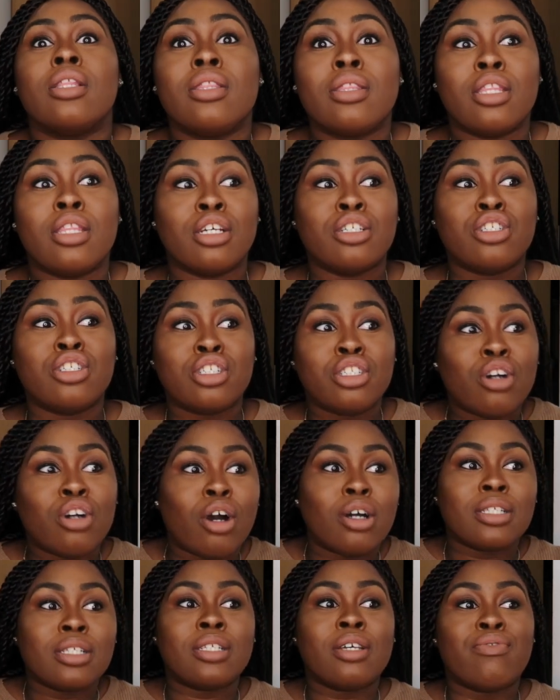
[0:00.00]
the
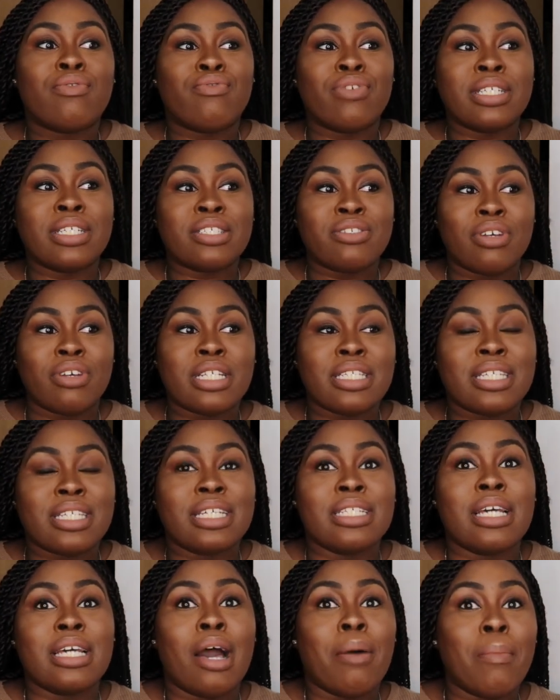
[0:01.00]
short
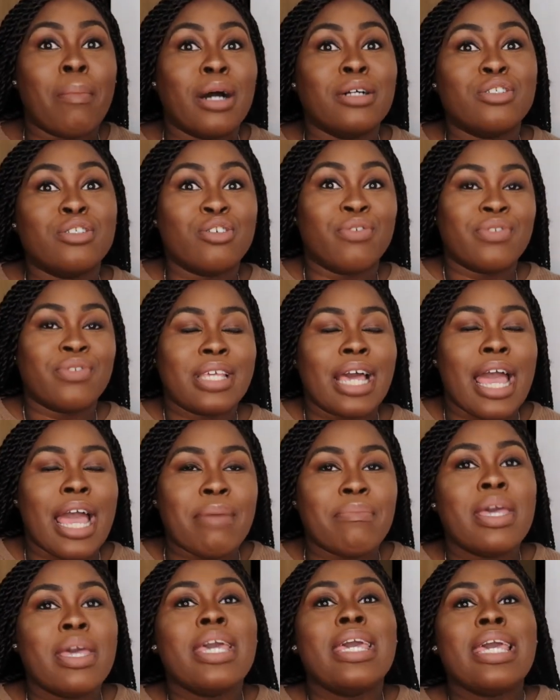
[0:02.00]
restricted amount of
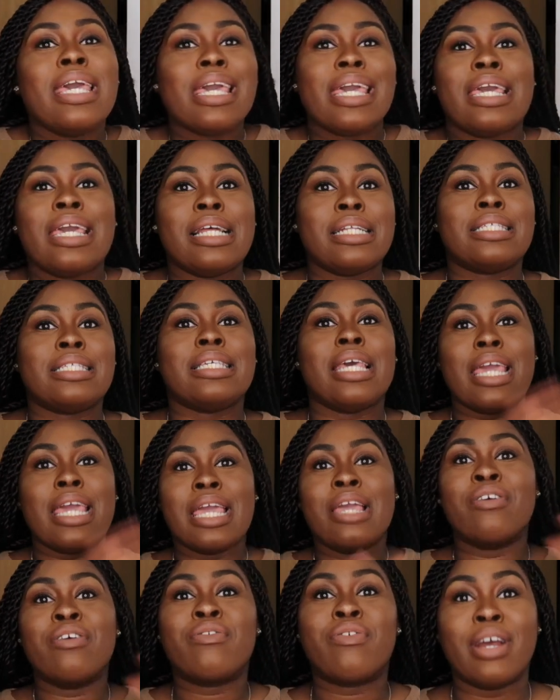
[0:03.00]
time, it's
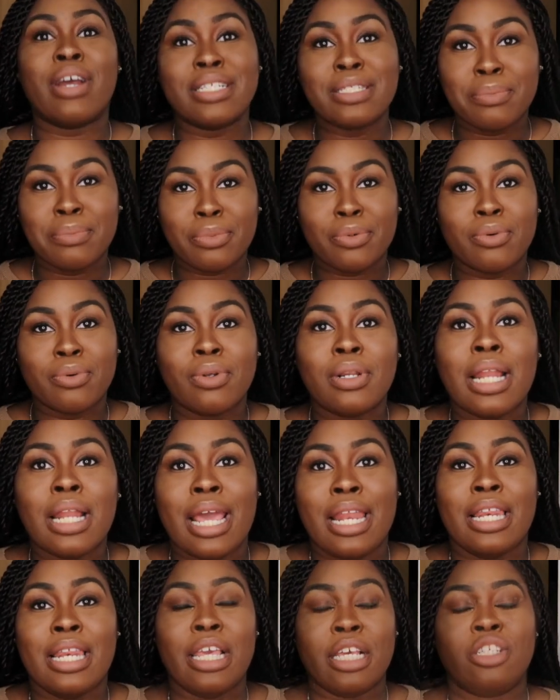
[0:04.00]
incredible,
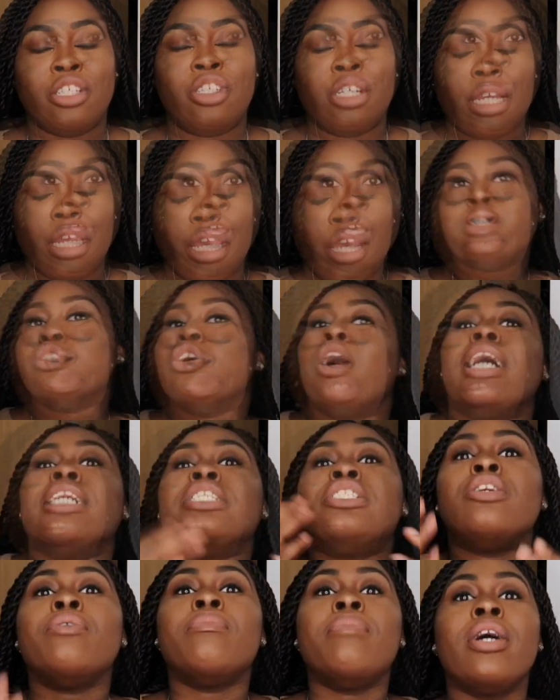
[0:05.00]
like literally. So
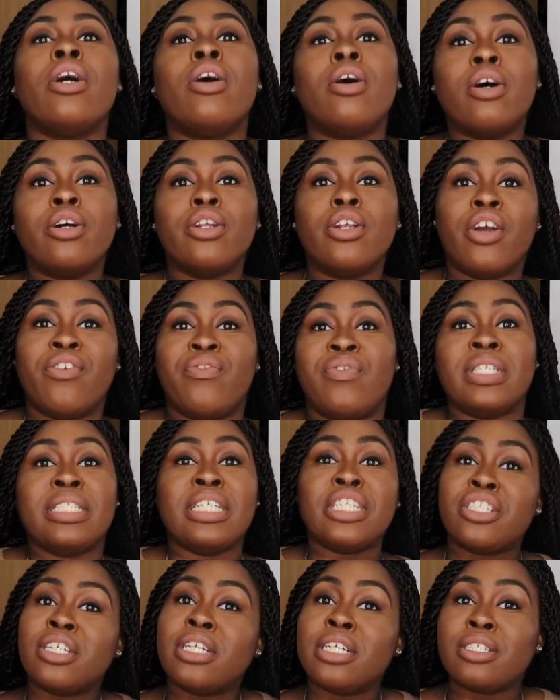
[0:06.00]
as you may all know,
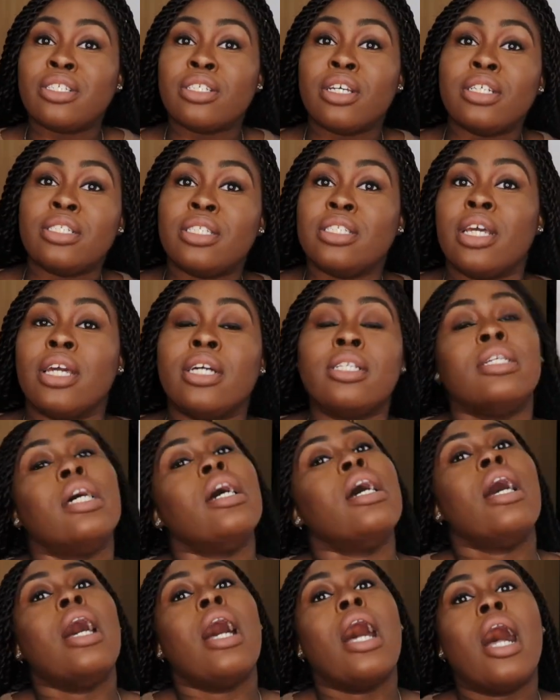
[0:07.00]
physician associates
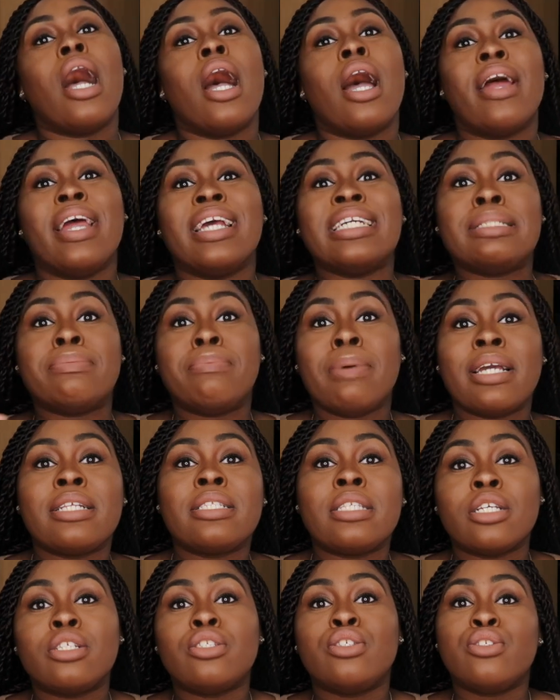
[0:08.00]
are
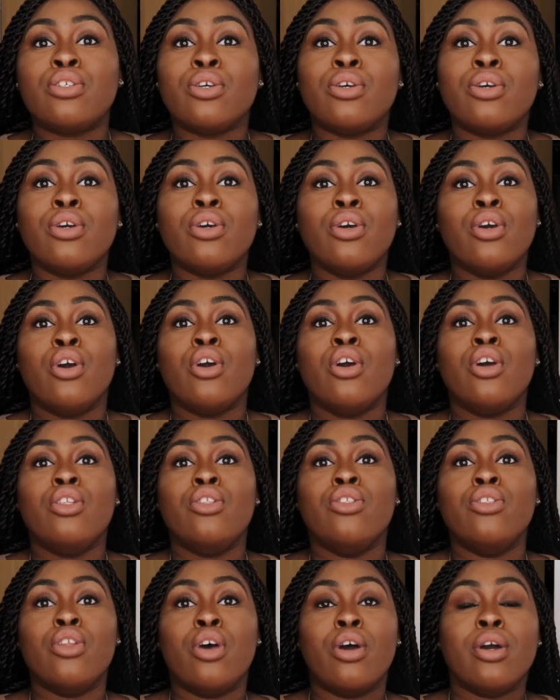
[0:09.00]
expected to
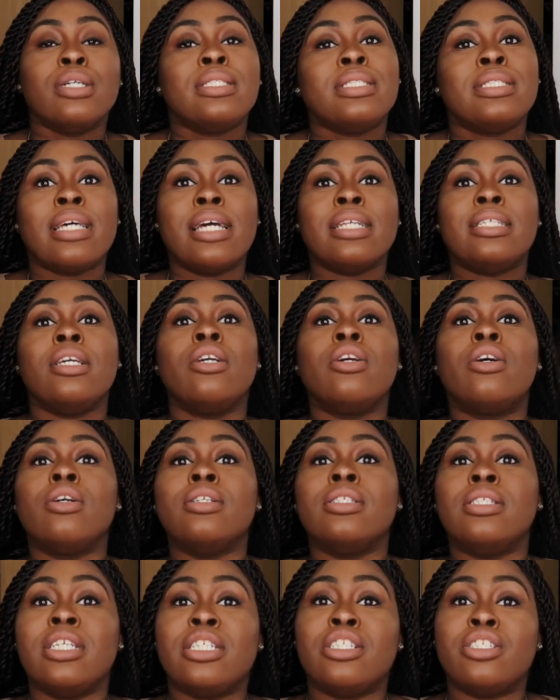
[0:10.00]
know certain
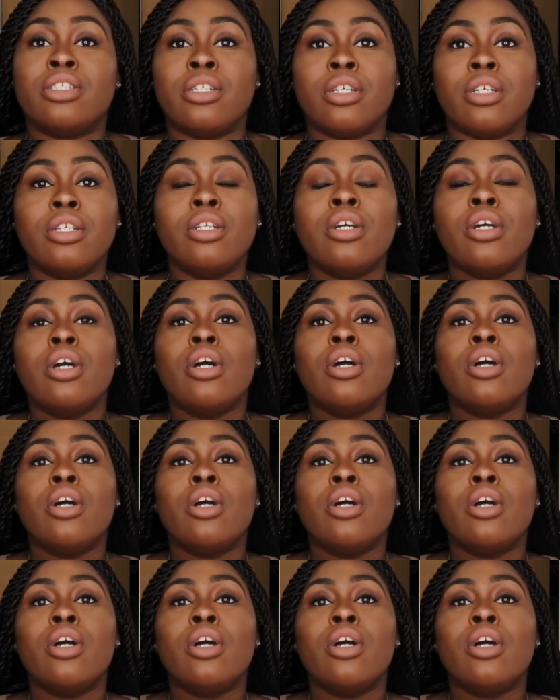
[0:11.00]
condition.